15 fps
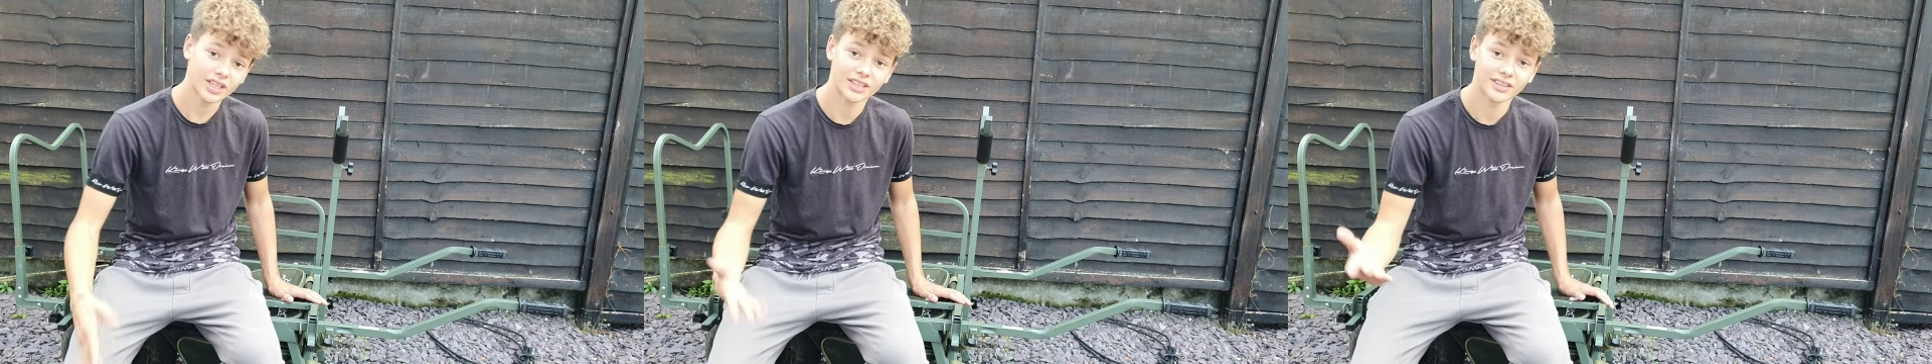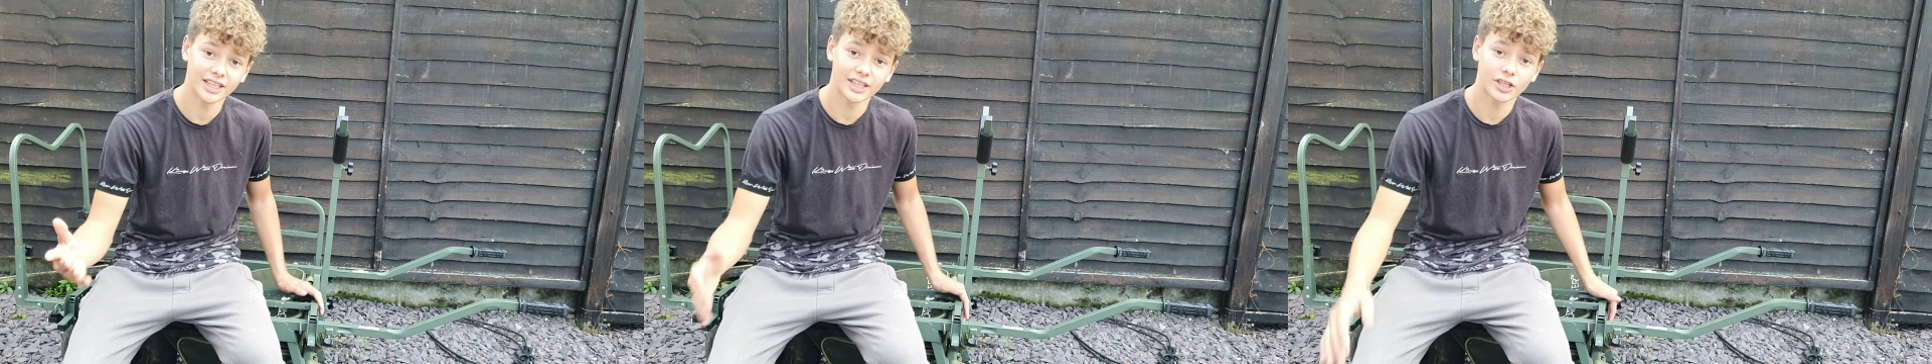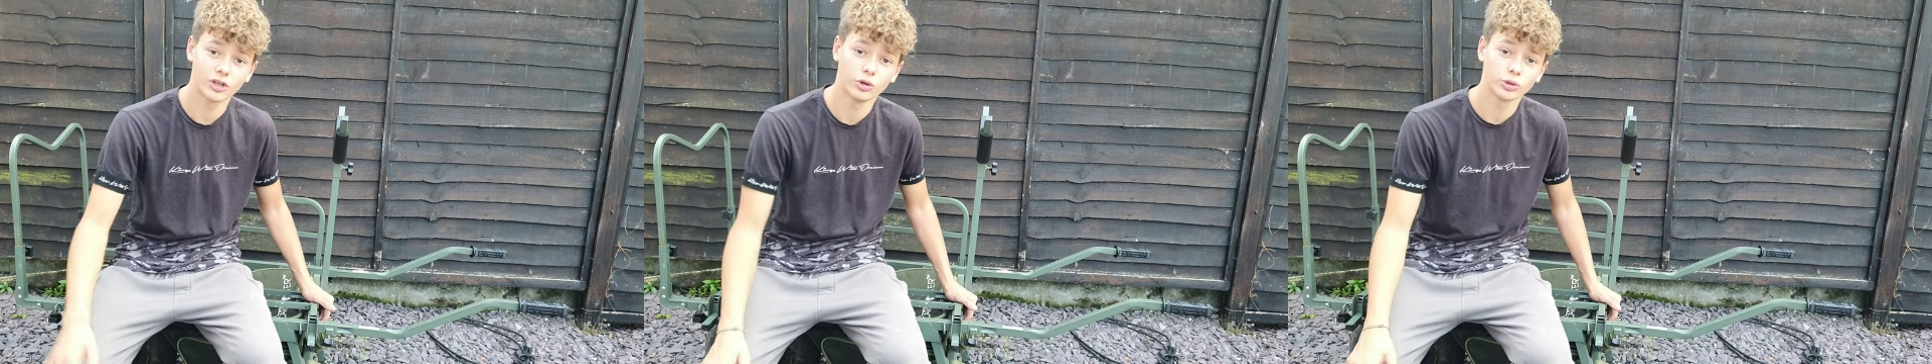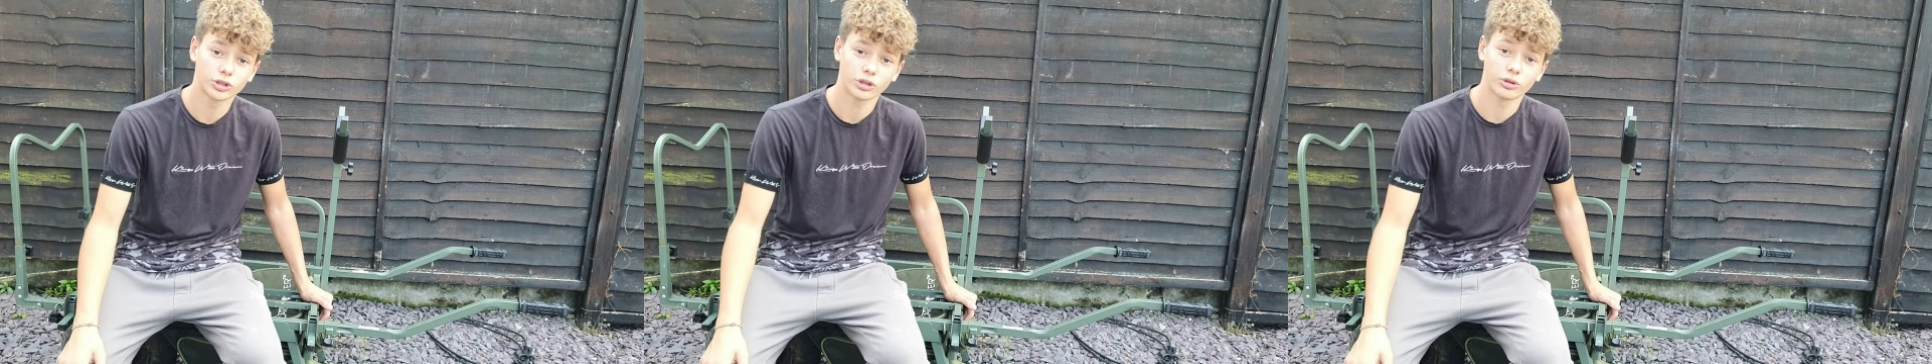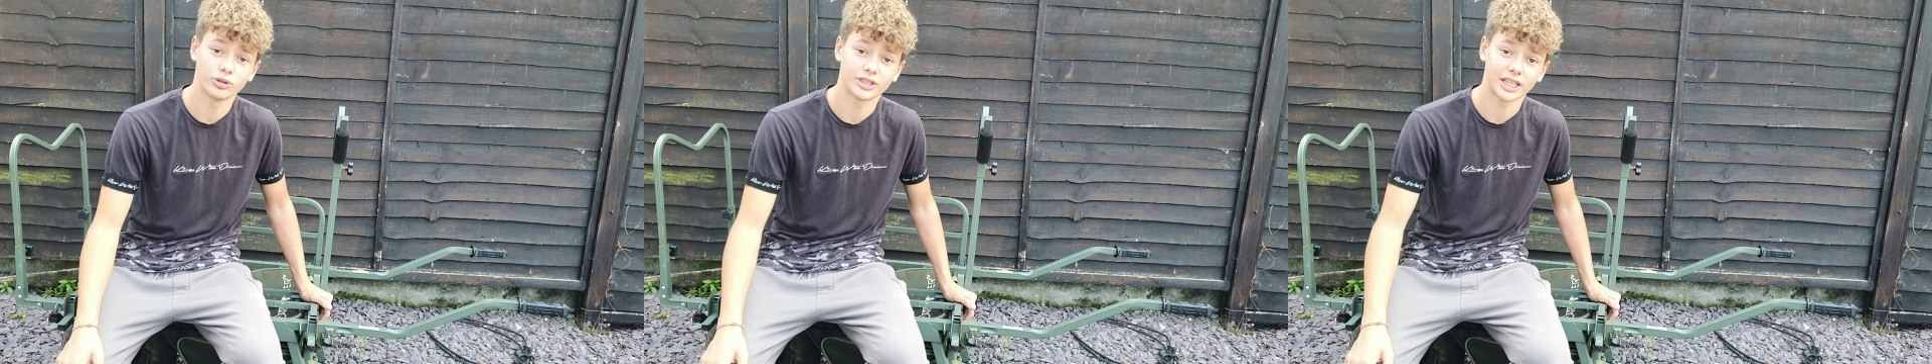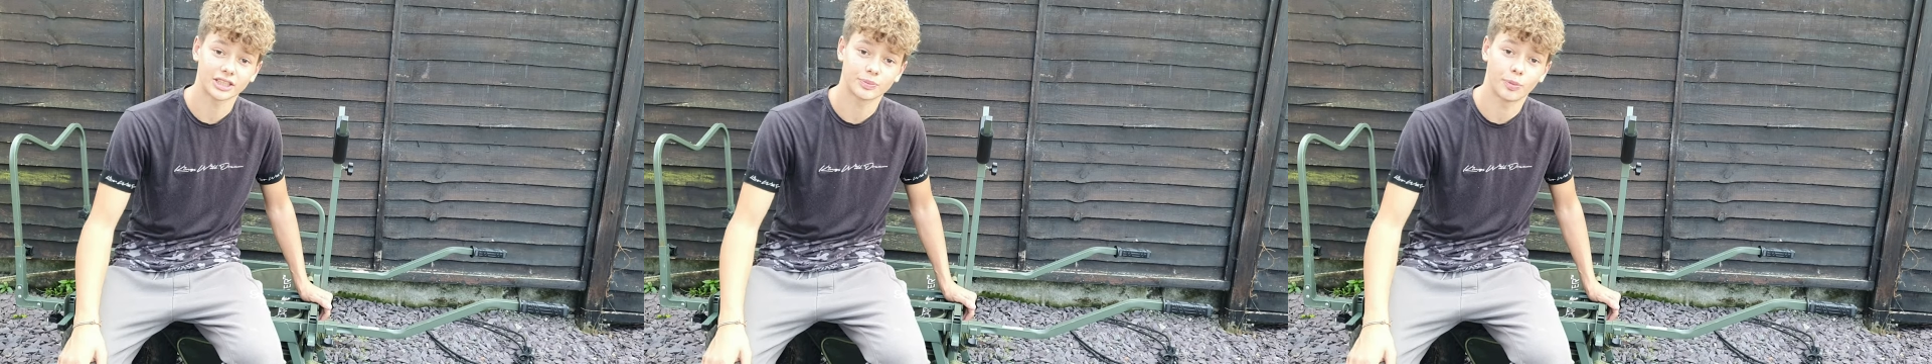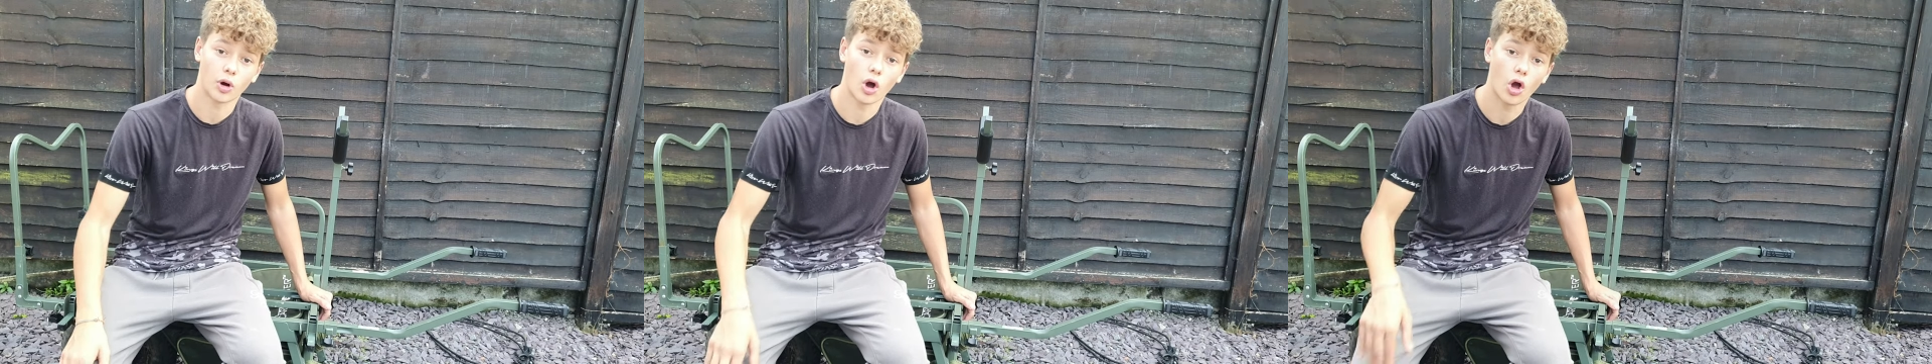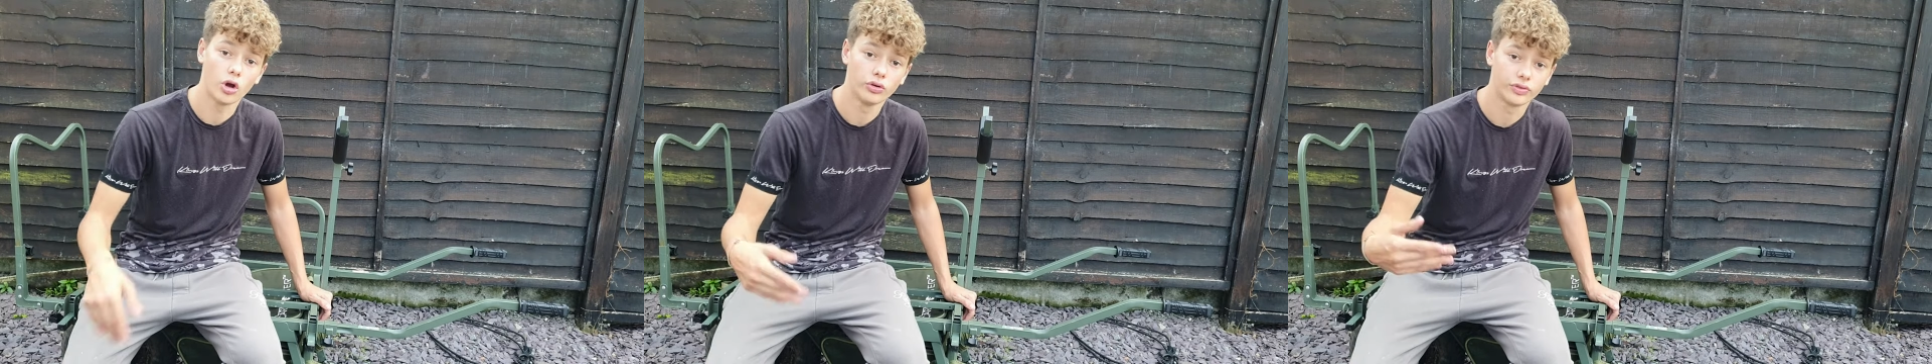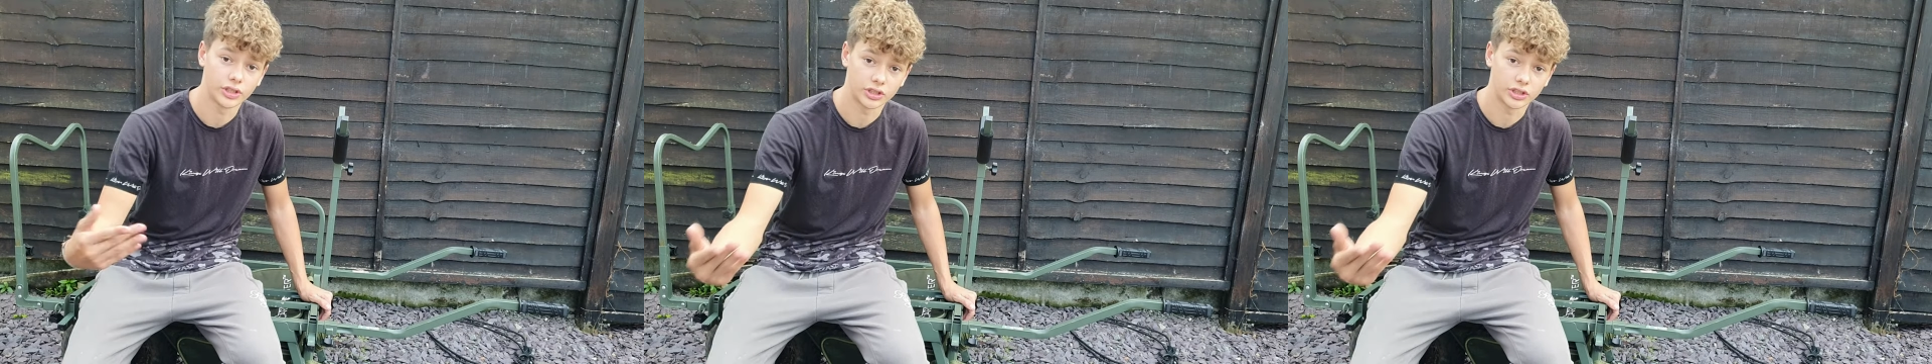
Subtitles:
And then you can also use that to put over